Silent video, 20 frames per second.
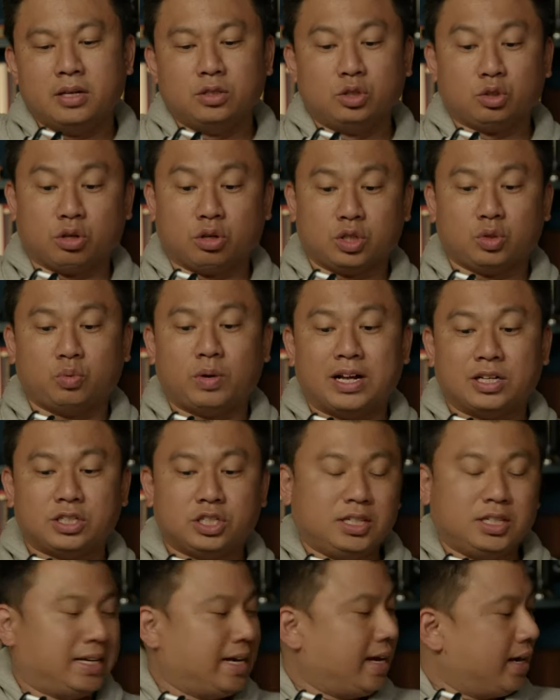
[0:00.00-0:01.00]
George
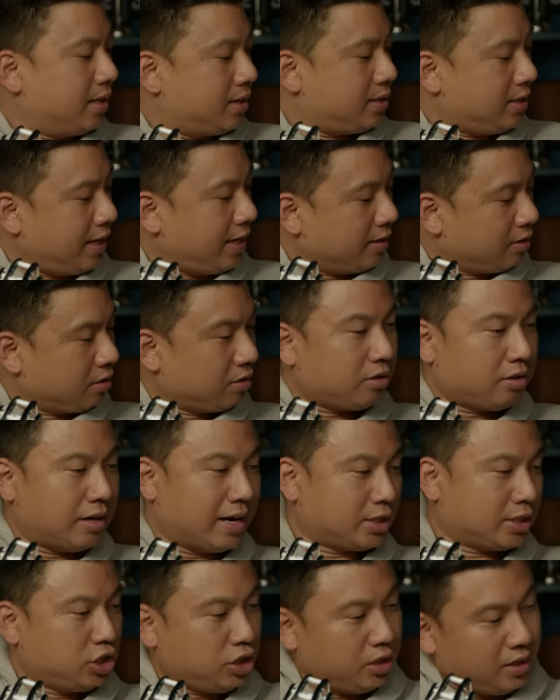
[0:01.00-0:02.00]
Welch and Kenneth Taylor, they're
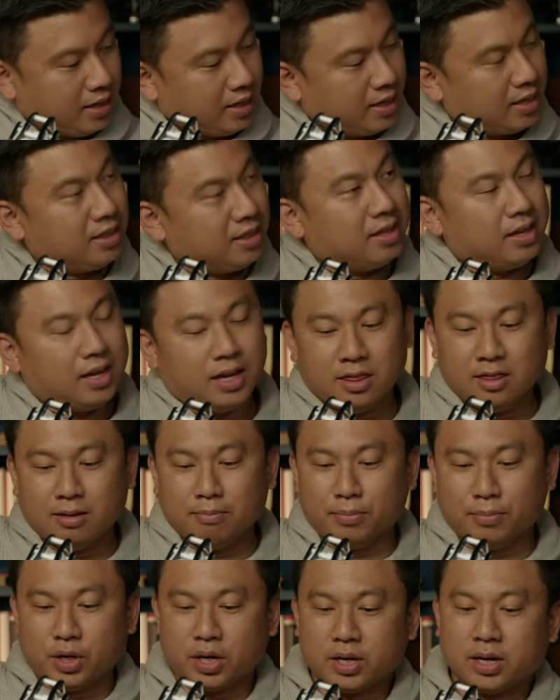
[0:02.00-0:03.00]
actually in in the
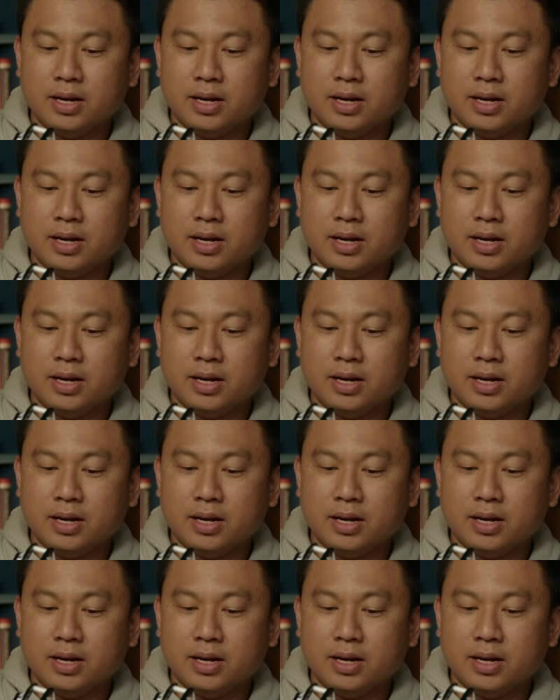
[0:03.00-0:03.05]
book.